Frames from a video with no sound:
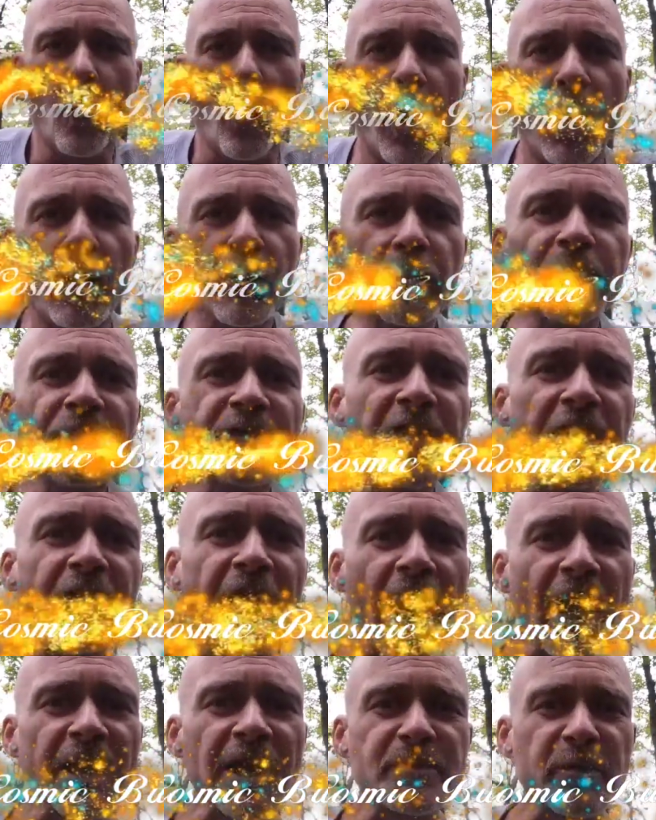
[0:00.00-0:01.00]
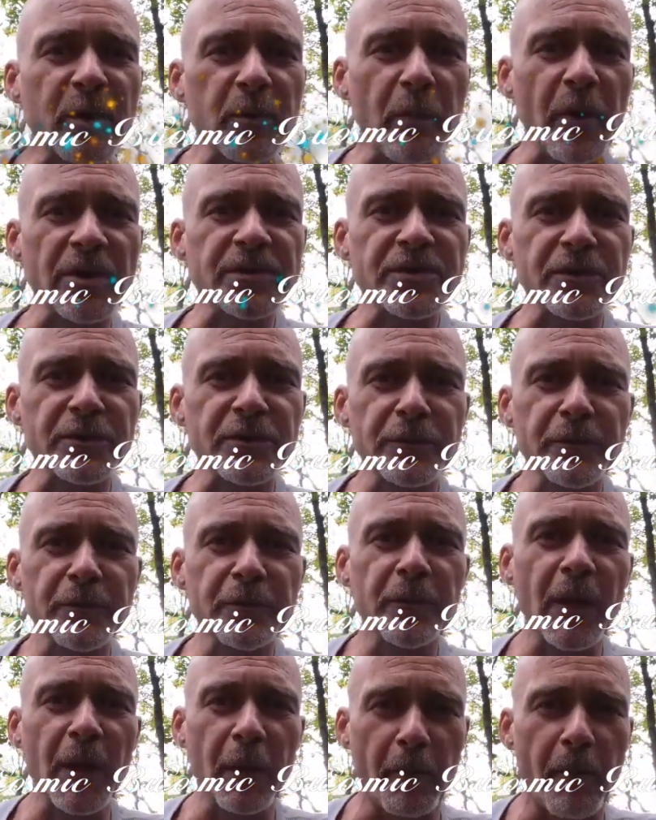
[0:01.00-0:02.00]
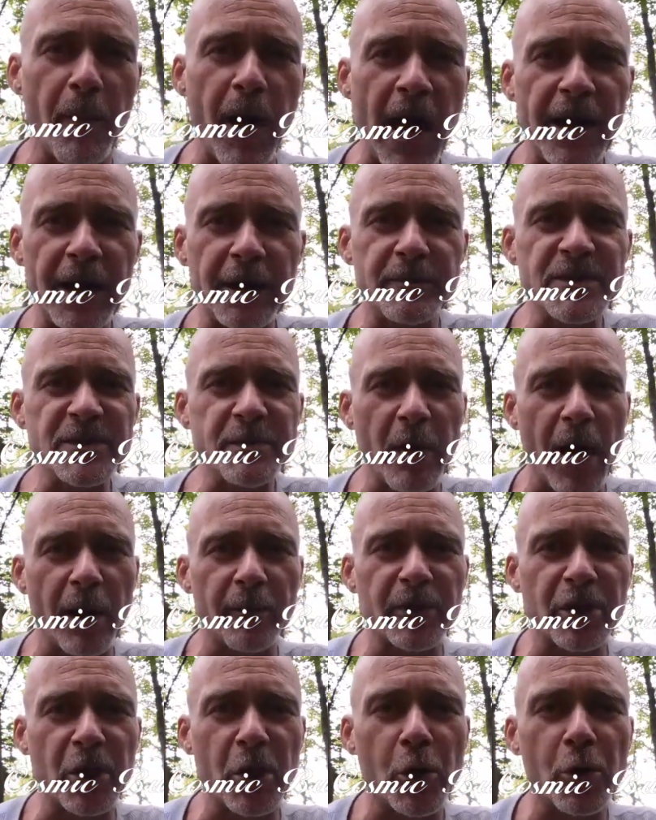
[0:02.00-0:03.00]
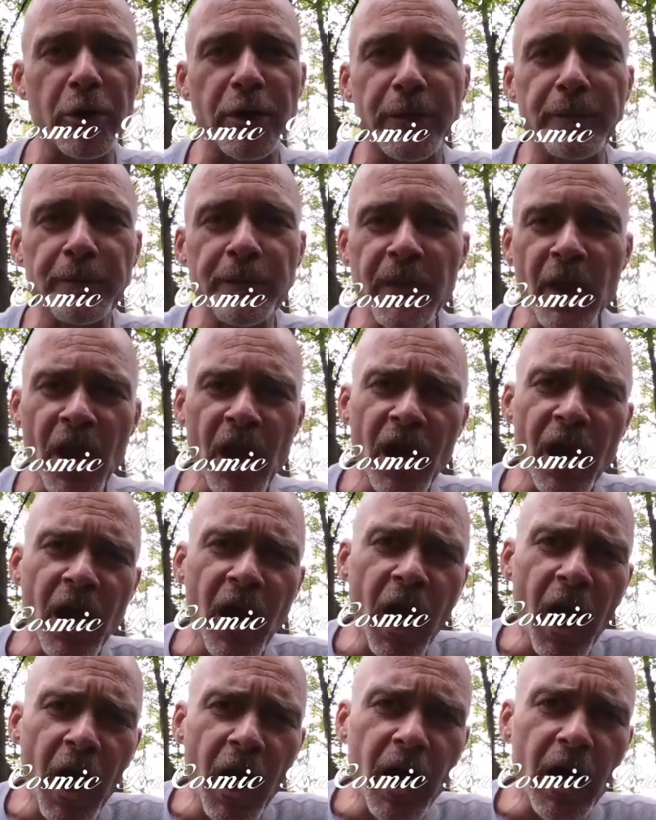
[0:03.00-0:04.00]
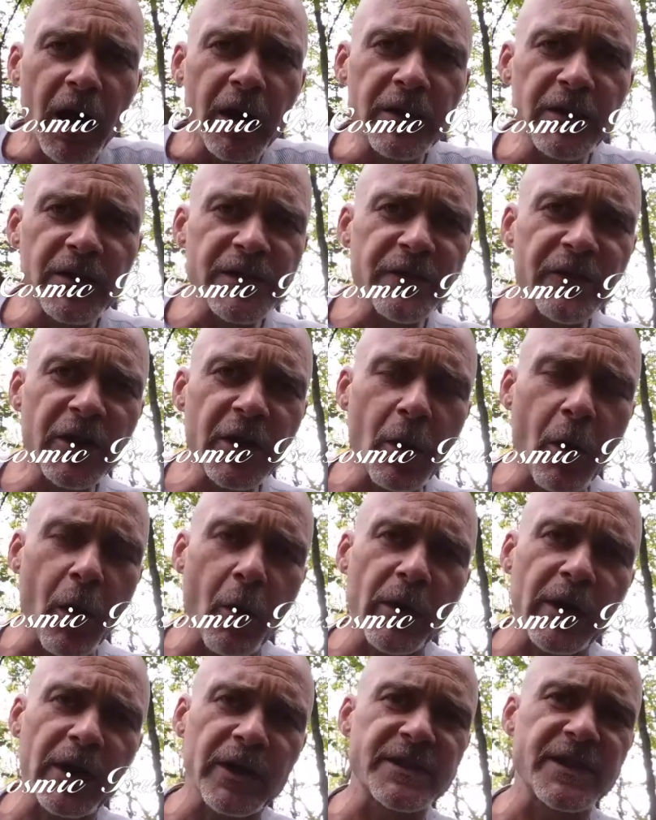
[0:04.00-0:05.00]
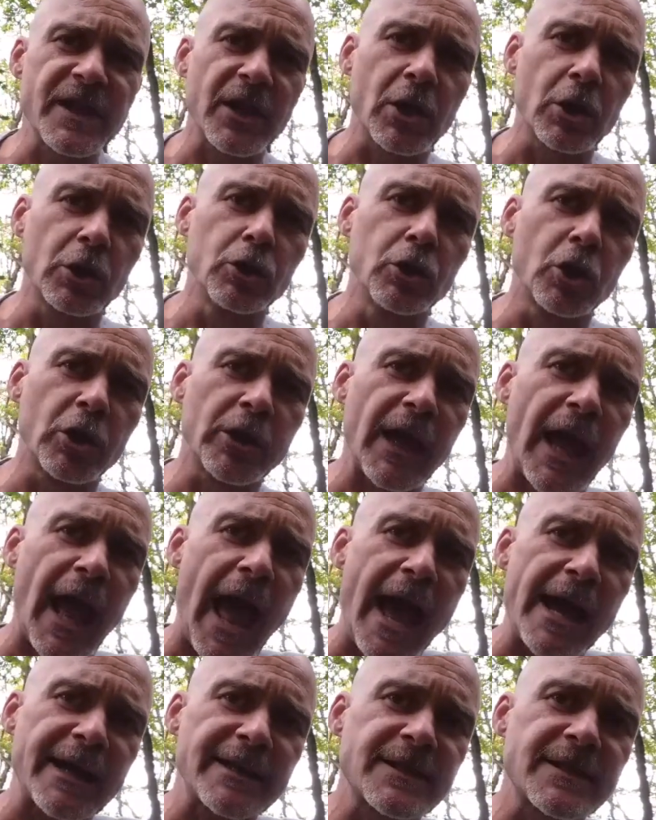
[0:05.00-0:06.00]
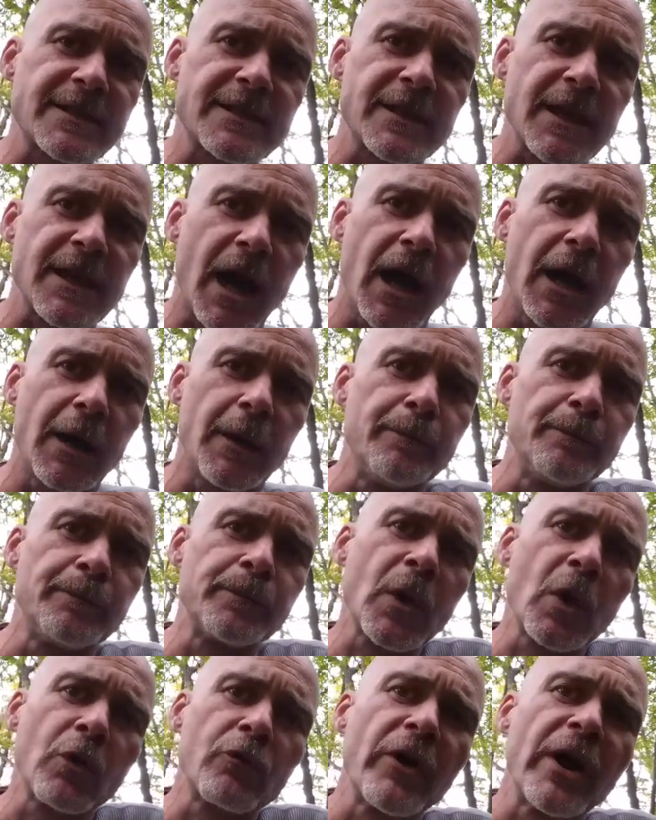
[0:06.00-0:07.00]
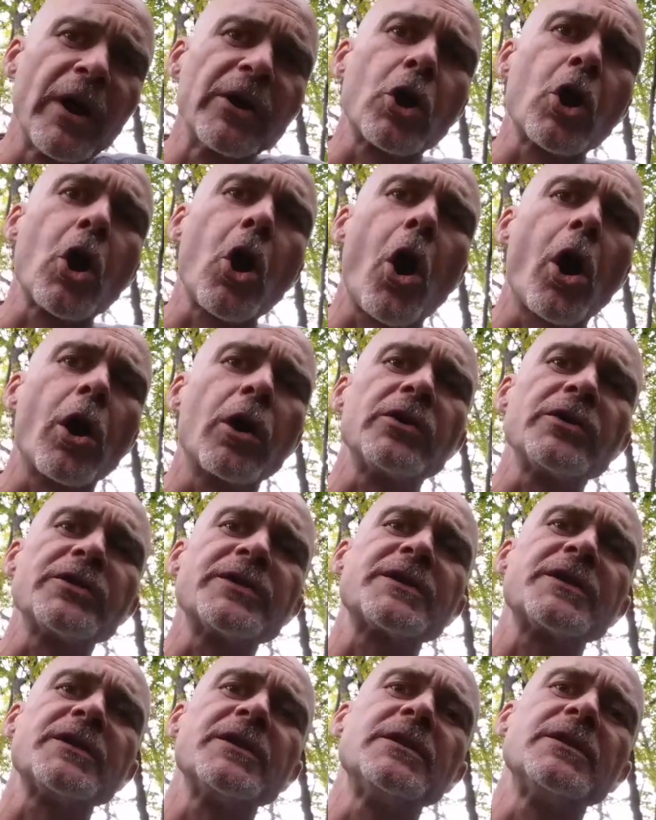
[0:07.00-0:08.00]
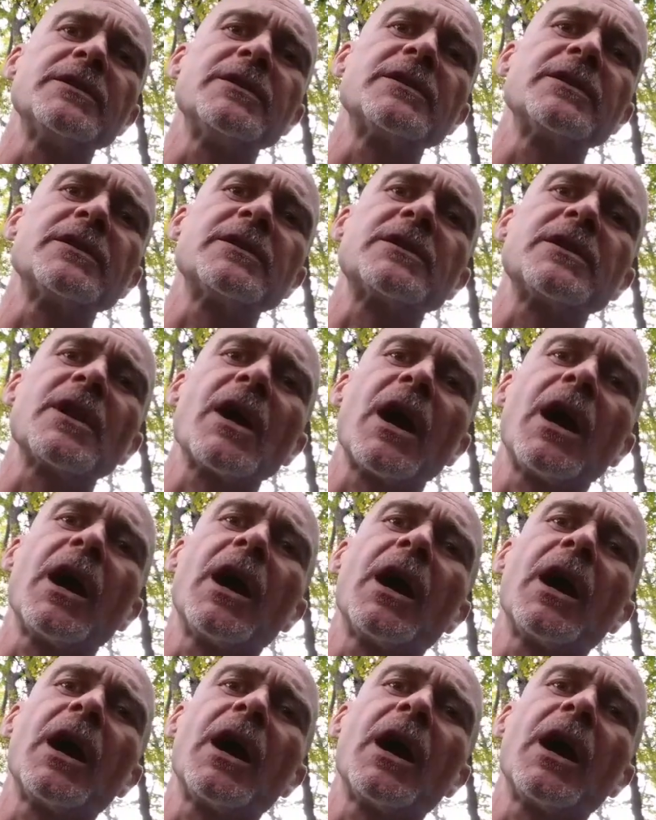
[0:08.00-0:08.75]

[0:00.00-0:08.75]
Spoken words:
Welcome to the Cosmic Busker. My name is Bobby Cody. In this video I want to take a look at Randall Carlson's